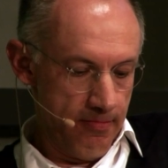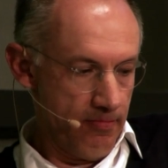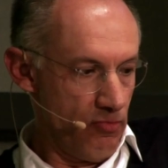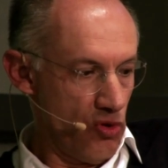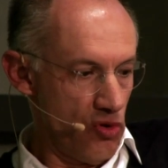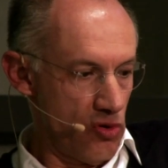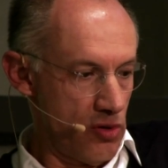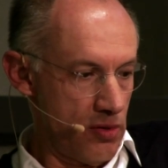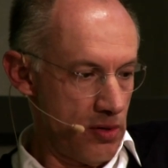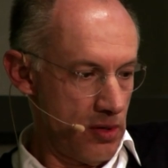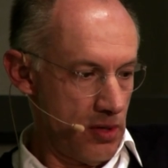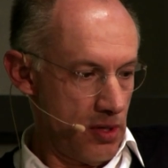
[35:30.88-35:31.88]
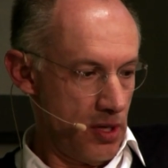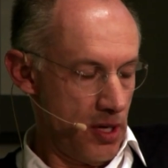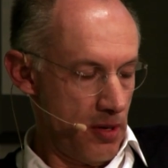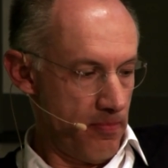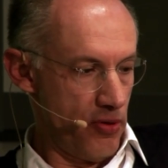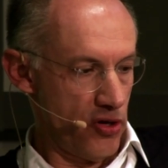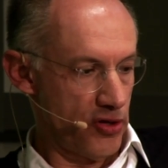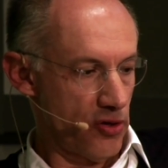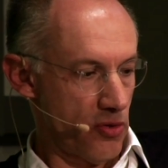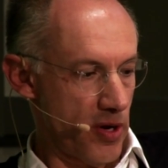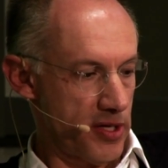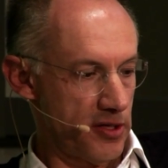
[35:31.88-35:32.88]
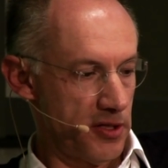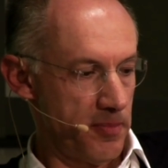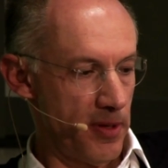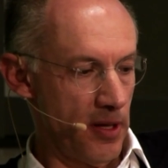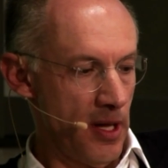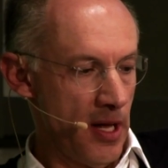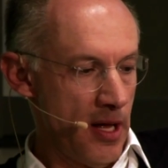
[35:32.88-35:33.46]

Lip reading: more personal questions, Bill.